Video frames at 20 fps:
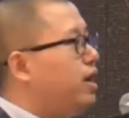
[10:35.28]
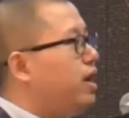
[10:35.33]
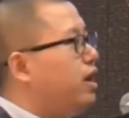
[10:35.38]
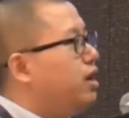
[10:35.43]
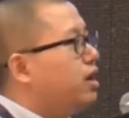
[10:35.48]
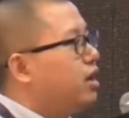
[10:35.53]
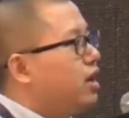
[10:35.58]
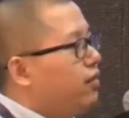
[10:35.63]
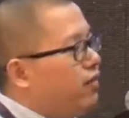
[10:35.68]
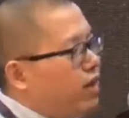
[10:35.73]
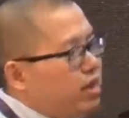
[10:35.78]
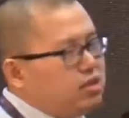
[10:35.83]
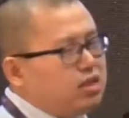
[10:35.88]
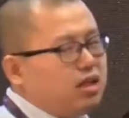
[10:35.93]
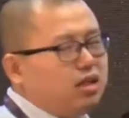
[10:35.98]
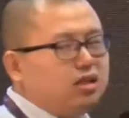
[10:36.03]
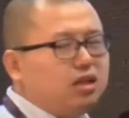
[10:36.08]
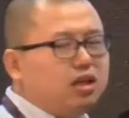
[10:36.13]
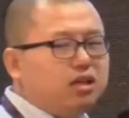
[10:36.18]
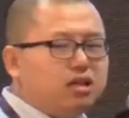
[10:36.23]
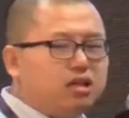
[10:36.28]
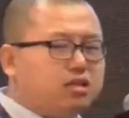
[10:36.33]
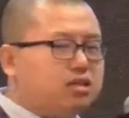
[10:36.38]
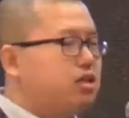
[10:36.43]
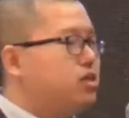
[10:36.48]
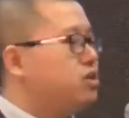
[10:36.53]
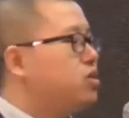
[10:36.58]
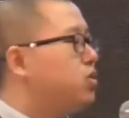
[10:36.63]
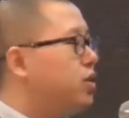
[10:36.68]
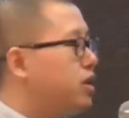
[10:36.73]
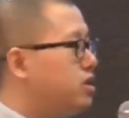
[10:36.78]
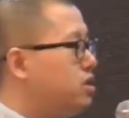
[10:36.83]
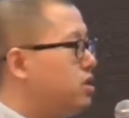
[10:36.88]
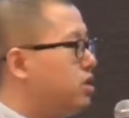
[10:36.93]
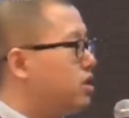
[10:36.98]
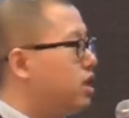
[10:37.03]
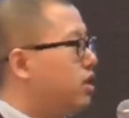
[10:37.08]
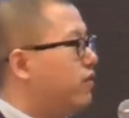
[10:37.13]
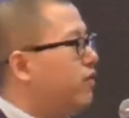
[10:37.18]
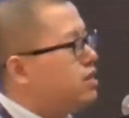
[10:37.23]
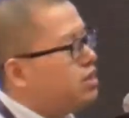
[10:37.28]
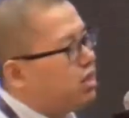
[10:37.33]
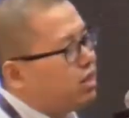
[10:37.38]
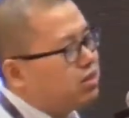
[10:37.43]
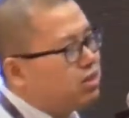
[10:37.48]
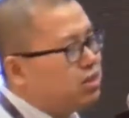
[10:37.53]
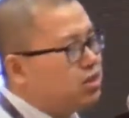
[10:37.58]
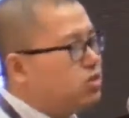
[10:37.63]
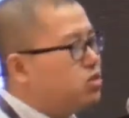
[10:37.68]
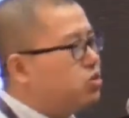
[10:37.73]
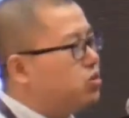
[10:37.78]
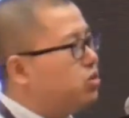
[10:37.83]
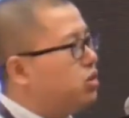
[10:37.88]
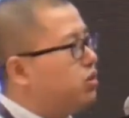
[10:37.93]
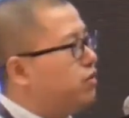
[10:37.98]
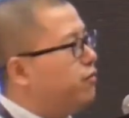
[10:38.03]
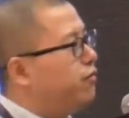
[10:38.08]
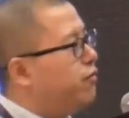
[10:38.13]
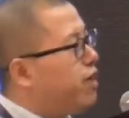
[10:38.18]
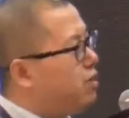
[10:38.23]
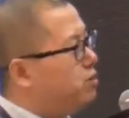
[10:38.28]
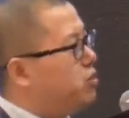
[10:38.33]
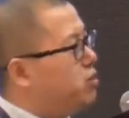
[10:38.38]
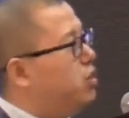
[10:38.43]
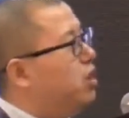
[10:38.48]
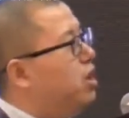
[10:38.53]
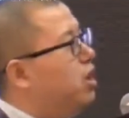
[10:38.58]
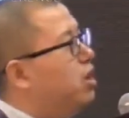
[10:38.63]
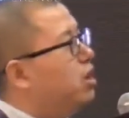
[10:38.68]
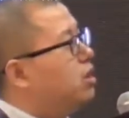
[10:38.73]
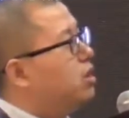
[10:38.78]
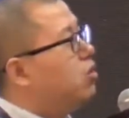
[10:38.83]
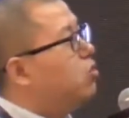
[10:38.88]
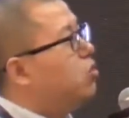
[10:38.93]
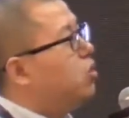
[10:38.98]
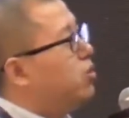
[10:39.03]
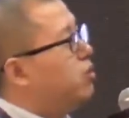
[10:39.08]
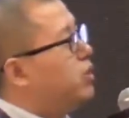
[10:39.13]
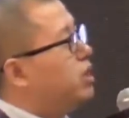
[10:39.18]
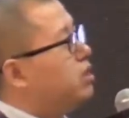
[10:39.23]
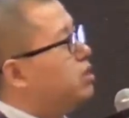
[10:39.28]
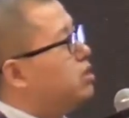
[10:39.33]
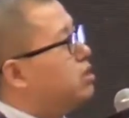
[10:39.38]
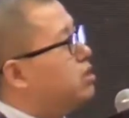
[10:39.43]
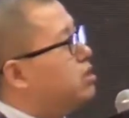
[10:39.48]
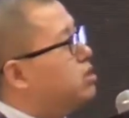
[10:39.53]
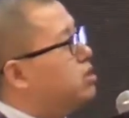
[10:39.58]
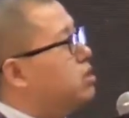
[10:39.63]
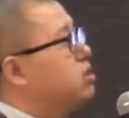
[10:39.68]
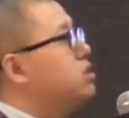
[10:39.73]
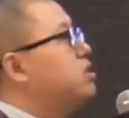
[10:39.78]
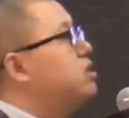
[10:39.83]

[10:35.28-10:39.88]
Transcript: we need to have the structural design standards